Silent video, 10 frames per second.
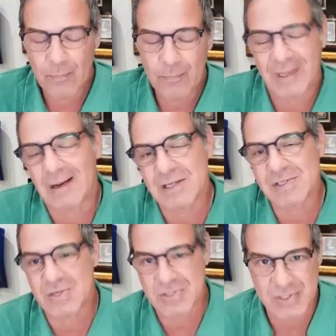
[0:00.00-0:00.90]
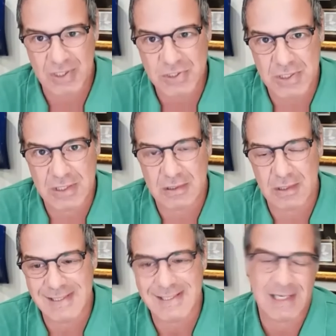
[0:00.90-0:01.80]
because there's such
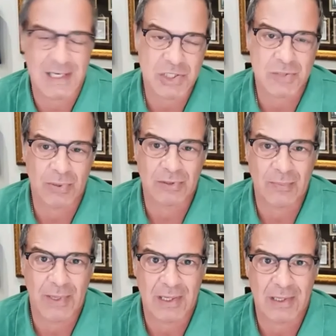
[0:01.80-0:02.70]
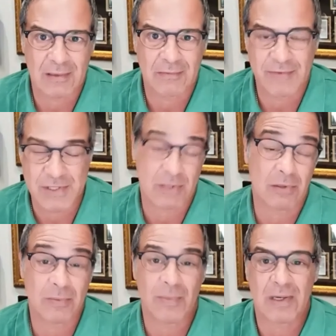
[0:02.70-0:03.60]
insatiable demand,
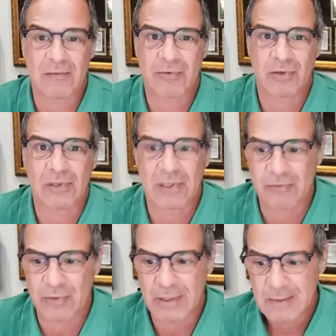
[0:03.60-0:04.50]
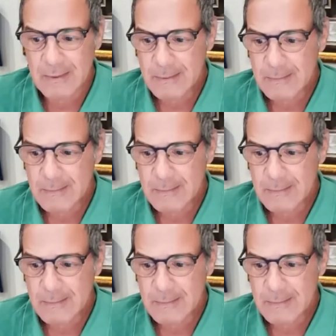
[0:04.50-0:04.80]
physical demand for delivery.